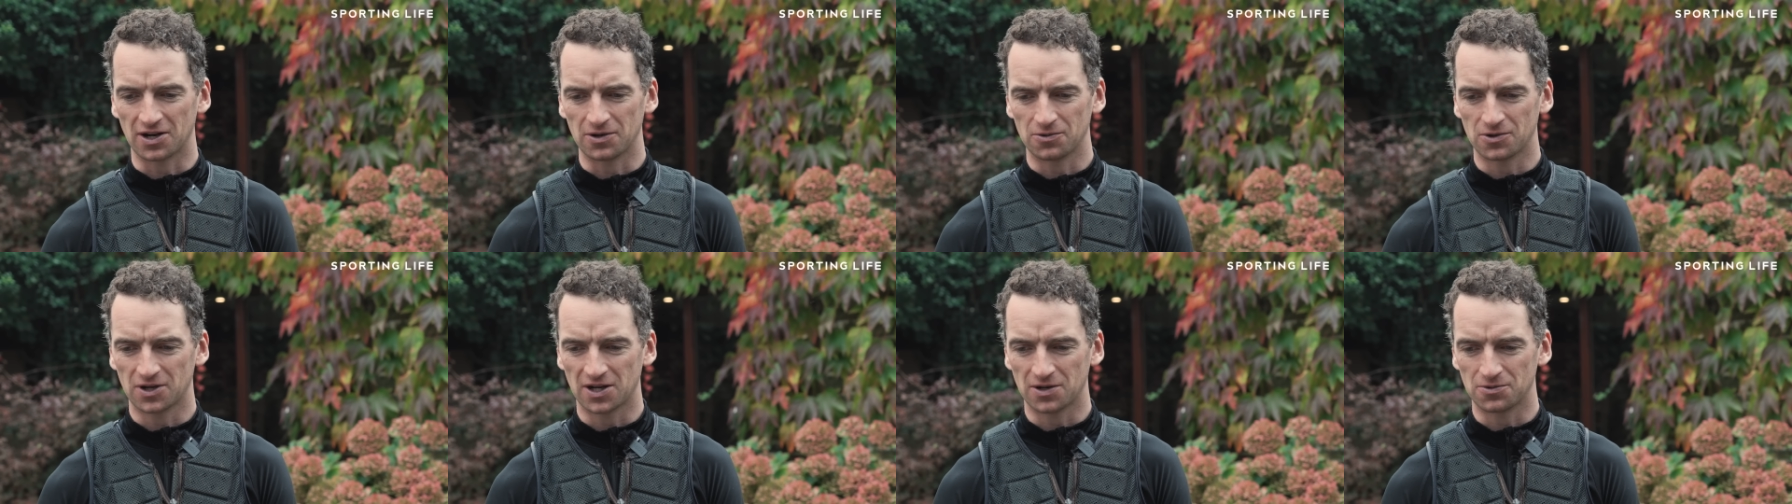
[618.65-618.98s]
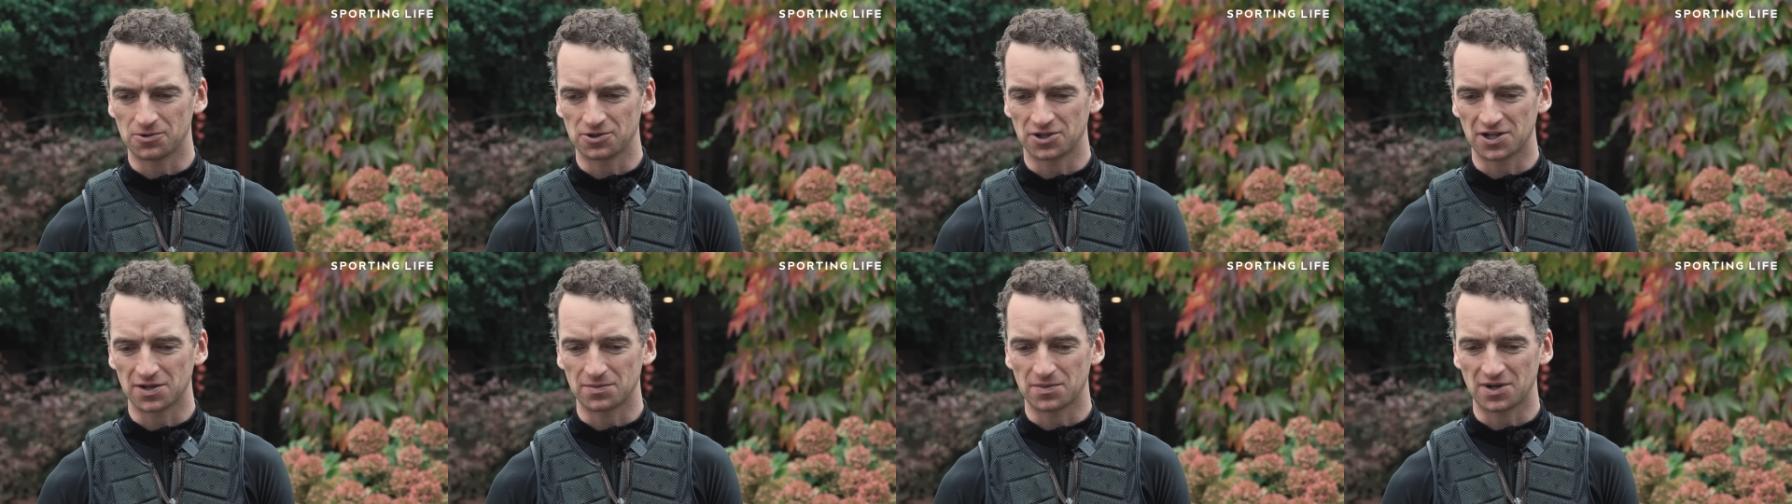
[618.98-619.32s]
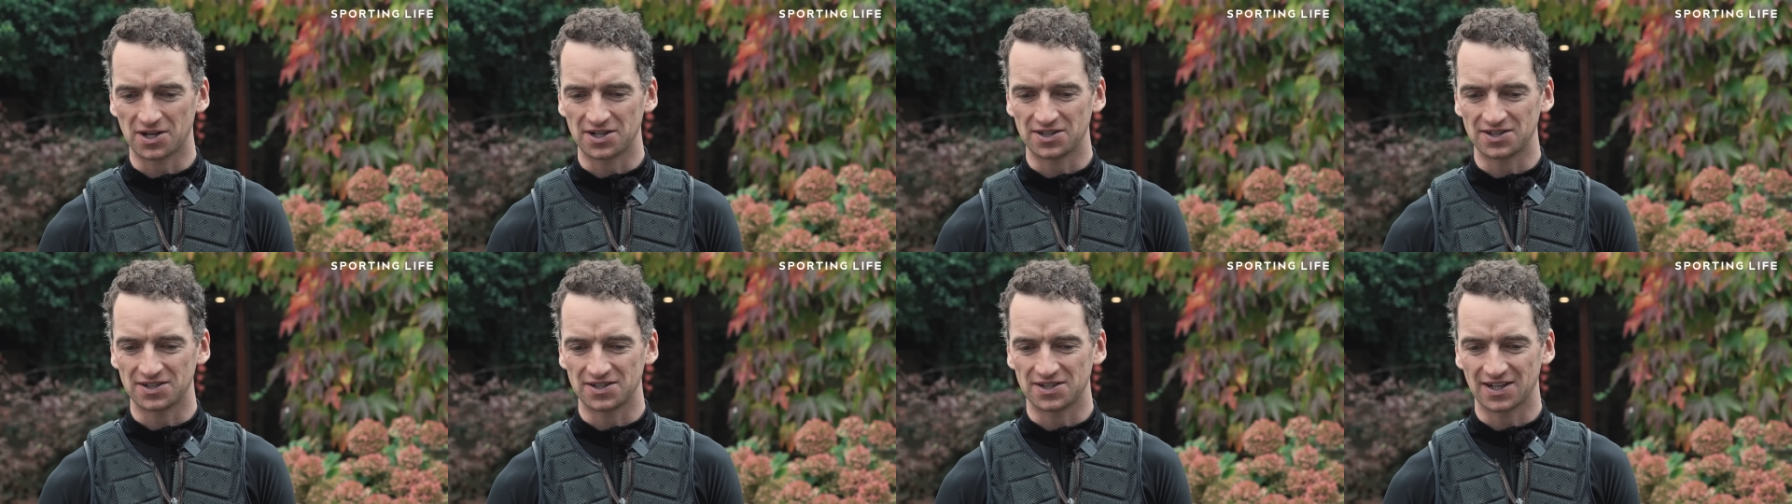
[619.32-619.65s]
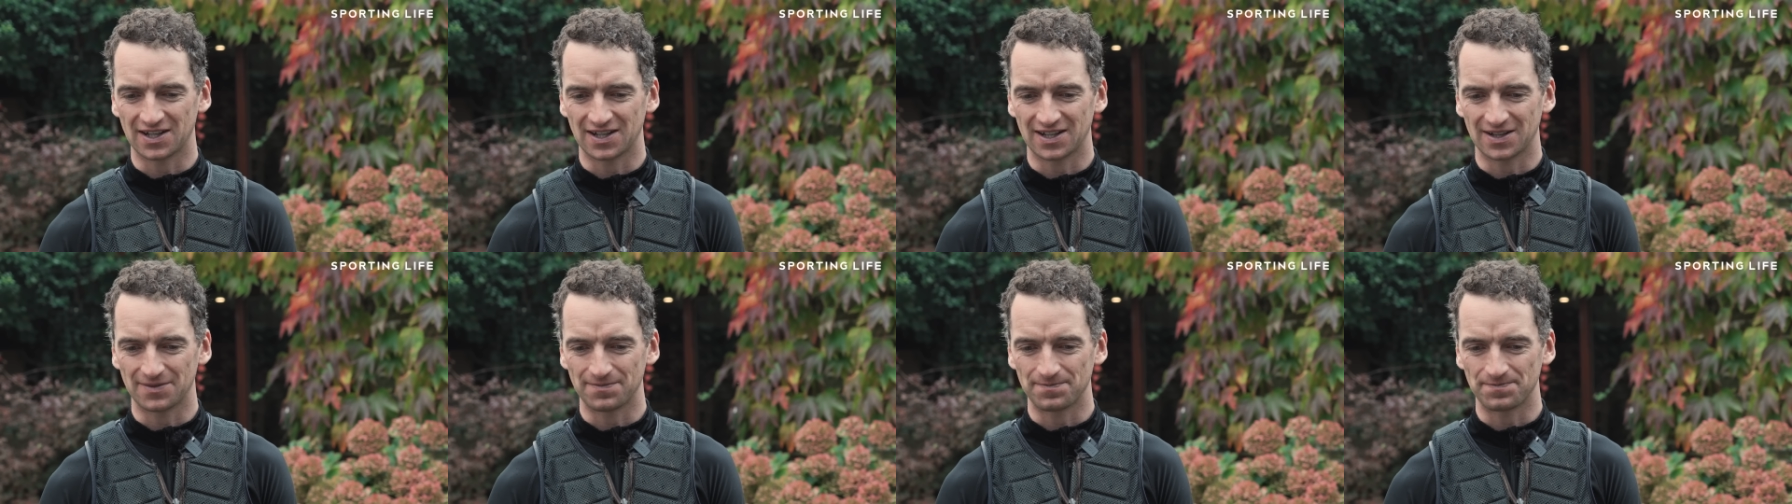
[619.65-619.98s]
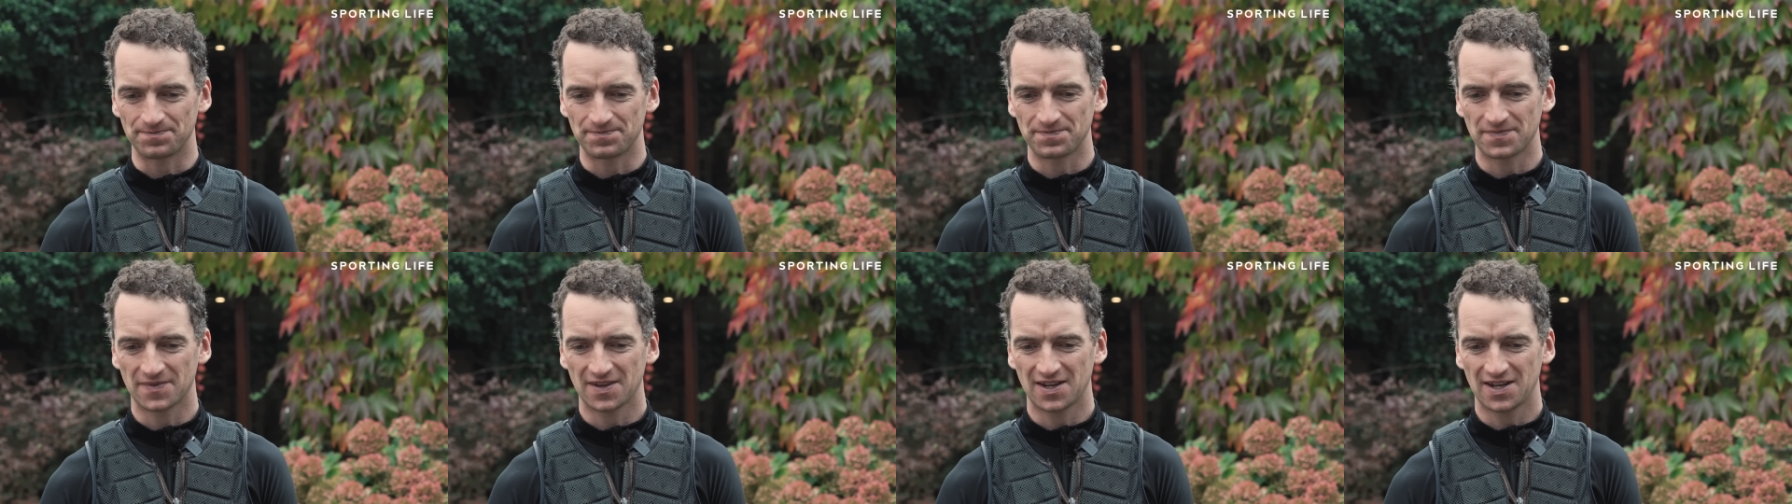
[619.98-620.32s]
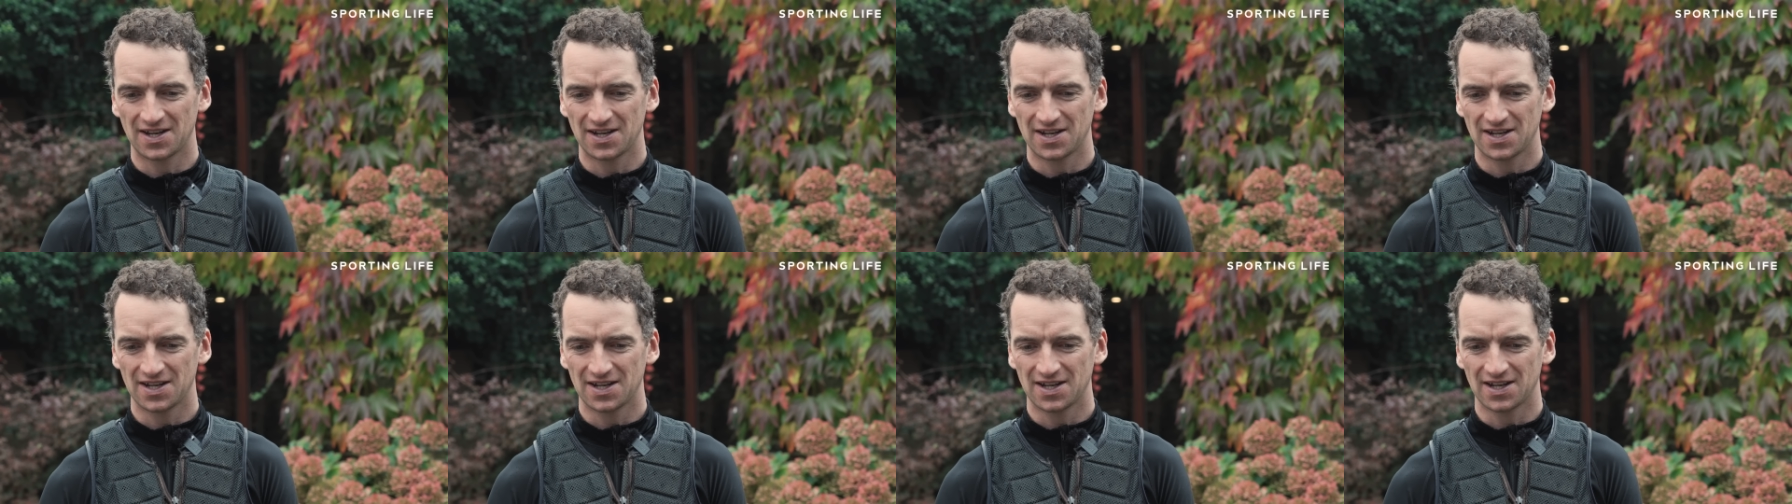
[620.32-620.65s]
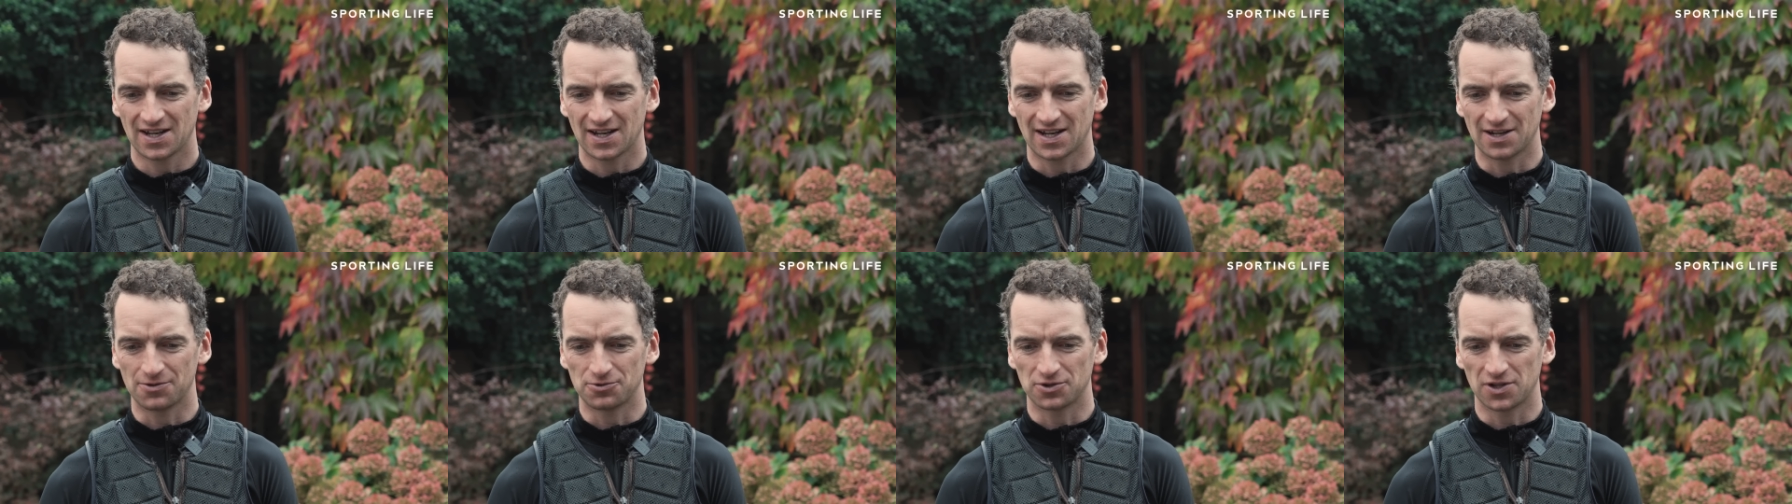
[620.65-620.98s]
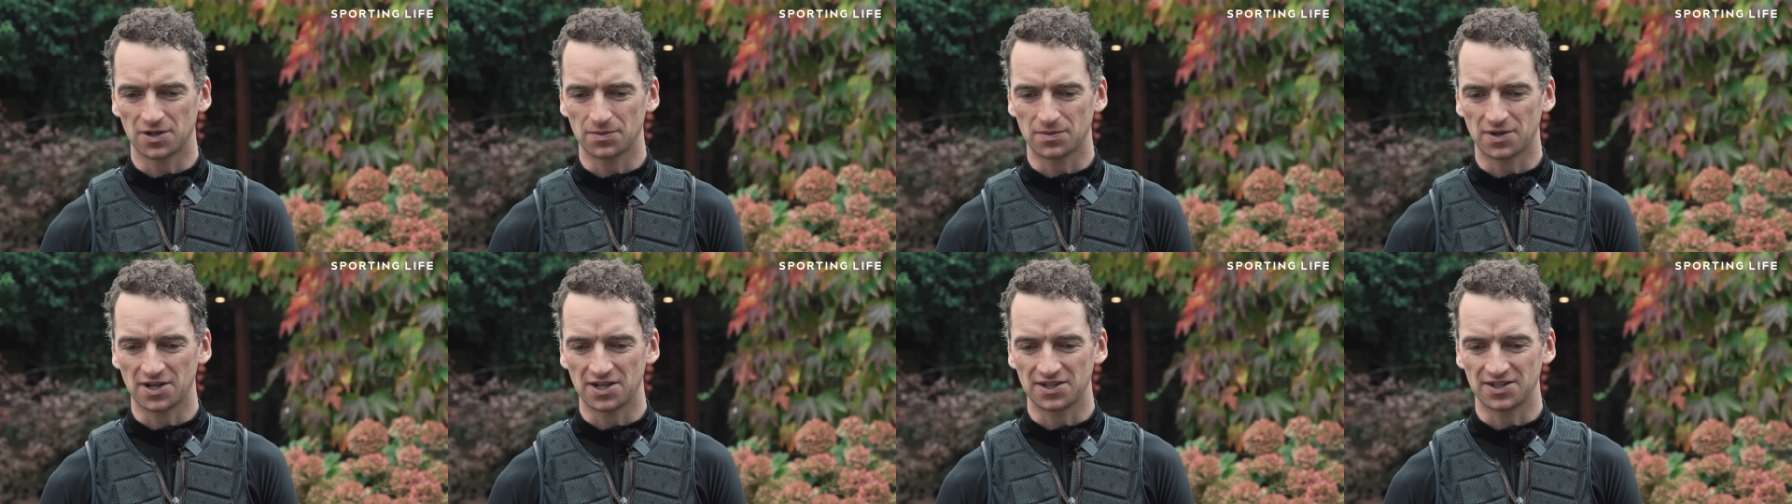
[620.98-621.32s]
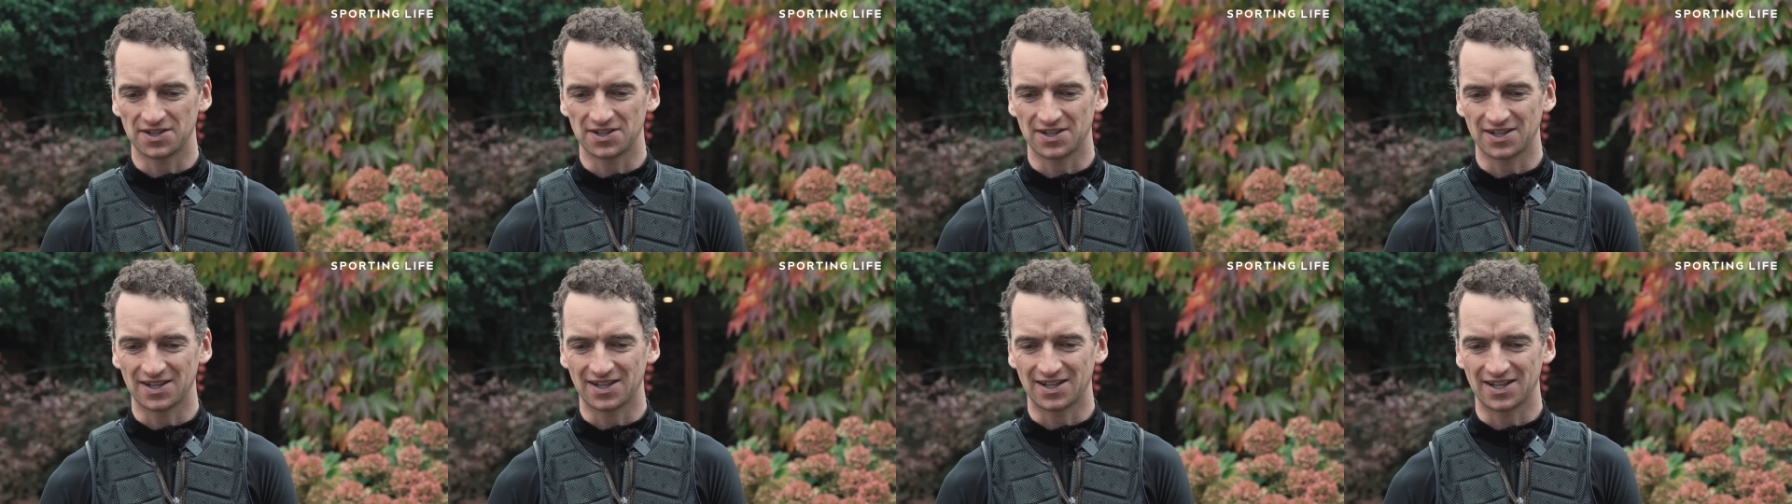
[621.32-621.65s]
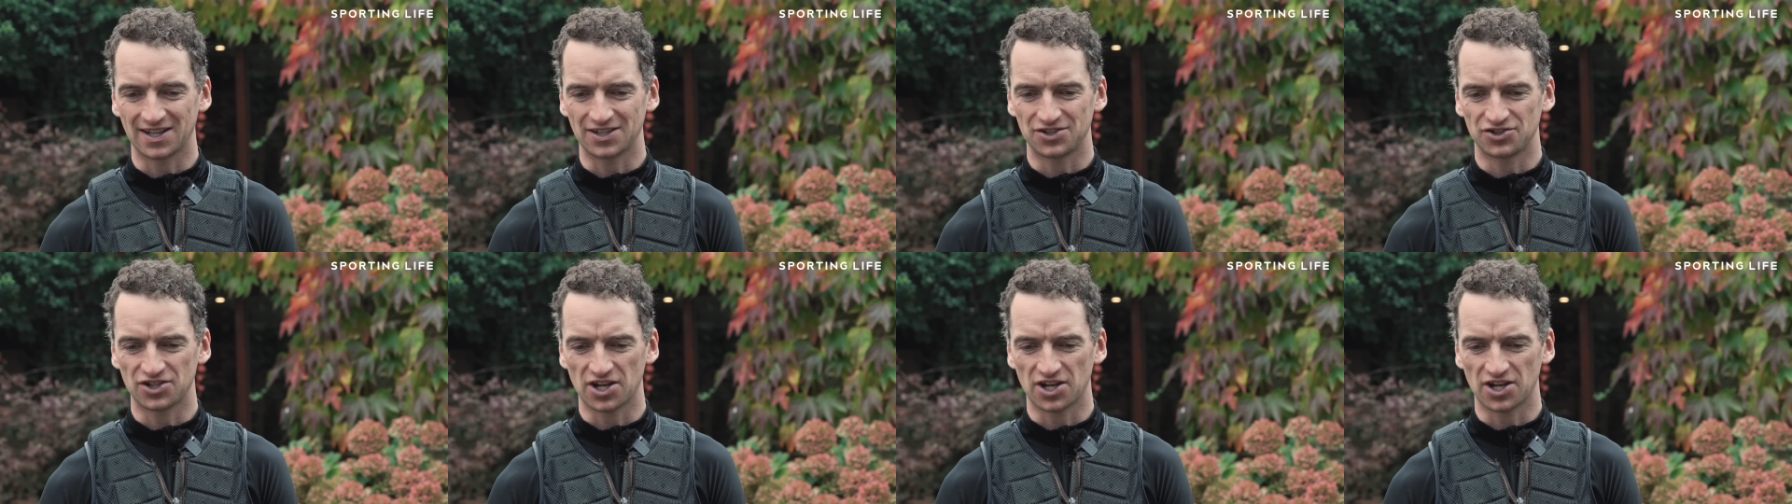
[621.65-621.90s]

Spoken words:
I wouldn't have minded. I wouldn't have minded